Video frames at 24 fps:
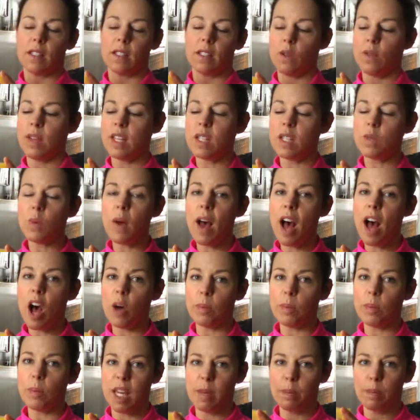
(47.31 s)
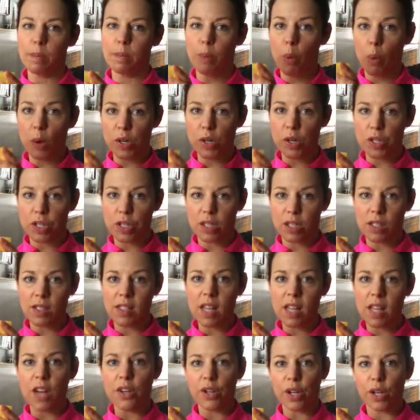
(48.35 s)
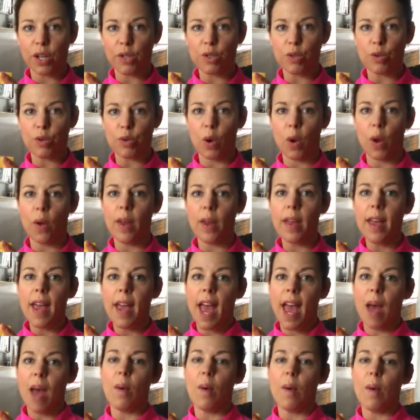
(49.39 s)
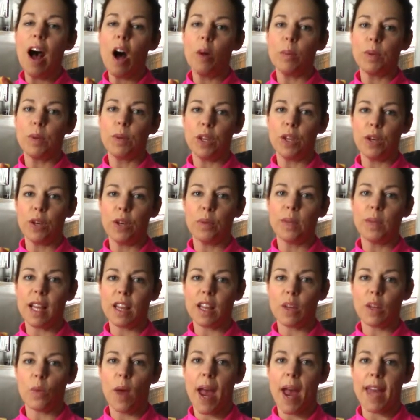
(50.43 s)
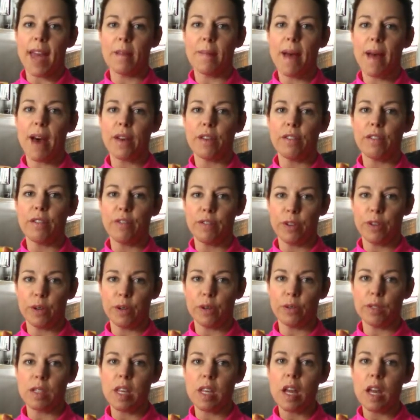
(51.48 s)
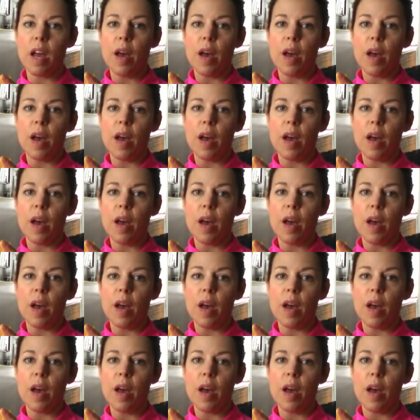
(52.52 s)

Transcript: So this will help keep portions under control and will help you get the right amount of foods